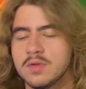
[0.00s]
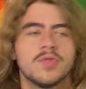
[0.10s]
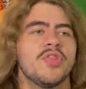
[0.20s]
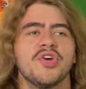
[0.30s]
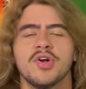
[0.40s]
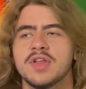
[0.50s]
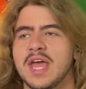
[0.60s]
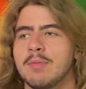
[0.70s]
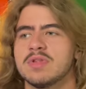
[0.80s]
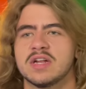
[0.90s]
The third
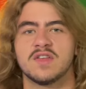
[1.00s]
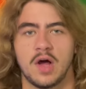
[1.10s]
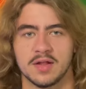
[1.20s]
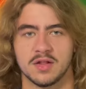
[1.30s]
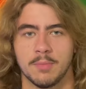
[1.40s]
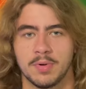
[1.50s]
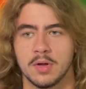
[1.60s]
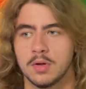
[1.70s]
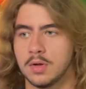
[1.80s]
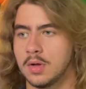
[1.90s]
game was a toss-up.
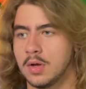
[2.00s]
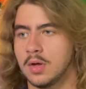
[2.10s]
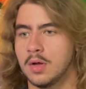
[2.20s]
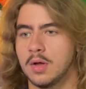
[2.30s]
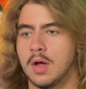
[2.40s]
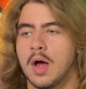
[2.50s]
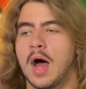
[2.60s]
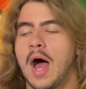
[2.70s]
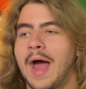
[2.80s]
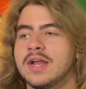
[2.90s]

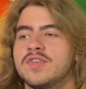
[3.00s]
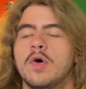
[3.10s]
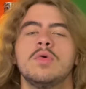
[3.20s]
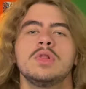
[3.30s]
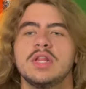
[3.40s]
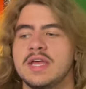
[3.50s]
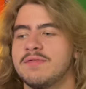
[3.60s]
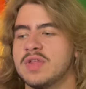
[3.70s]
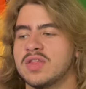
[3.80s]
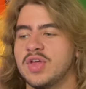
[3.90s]
I don't
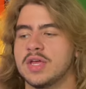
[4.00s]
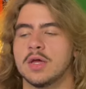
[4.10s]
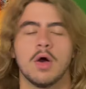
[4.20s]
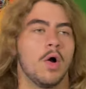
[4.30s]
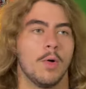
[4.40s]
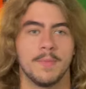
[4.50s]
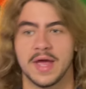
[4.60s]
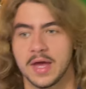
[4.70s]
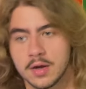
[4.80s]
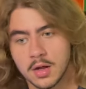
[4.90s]
leave this thinking, oh
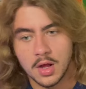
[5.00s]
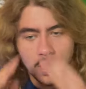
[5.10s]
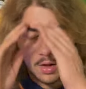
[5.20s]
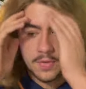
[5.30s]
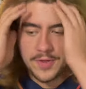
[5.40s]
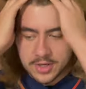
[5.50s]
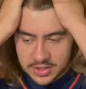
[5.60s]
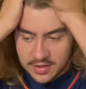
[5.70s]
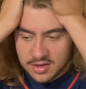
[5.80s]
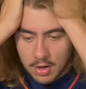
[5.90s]
man, they're
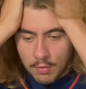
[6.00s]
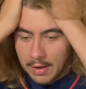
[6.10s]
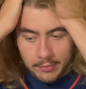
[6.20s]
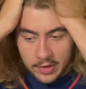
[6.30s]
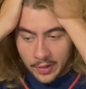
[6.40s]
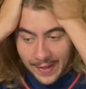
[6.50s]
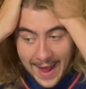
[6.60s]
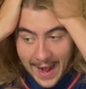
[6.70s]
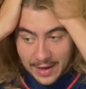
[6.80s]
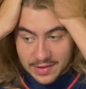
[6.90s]
just so
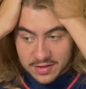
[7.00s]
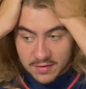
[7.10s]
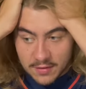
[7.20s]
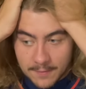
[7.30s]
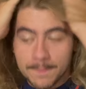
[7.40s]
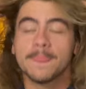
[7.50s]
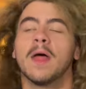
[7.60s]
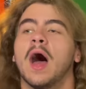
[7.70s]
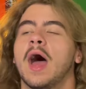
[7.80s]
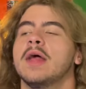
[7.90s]
outclassed.
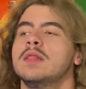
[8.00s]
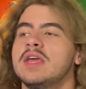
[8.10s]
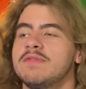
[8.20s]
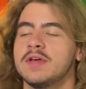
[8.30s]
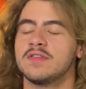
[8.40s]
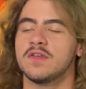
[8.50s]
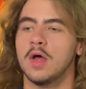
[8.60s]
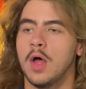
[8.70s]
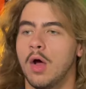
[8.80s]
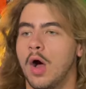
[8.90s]
I leave it
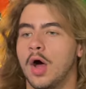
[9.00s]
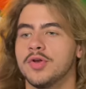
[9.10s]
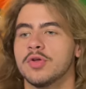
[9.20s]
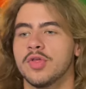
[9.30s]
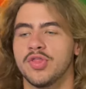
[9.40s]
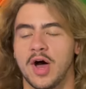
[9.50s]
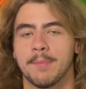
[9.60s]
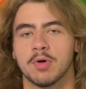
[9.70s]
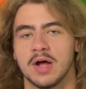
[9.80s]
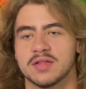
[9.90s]
under the
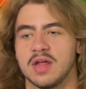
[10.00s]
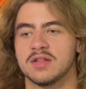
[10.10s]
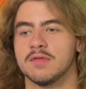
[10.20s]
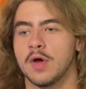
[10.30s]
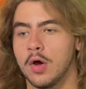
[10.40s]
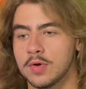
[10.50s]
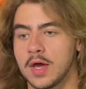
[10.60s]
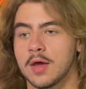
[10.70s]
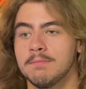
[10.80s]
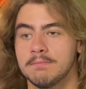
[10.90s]
thought process of,
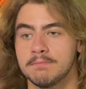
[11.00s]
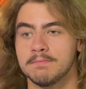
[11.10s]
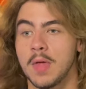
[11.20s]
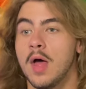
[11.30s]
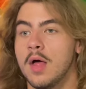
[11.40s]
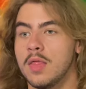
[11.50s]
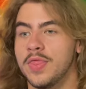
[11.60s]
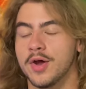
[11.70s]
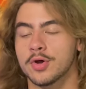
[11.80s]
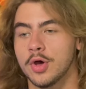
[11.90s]
okay,
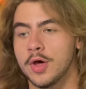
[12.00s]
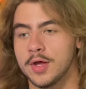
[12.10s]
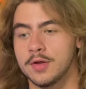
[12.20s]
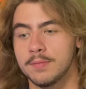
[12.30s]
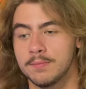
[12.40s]
they're good.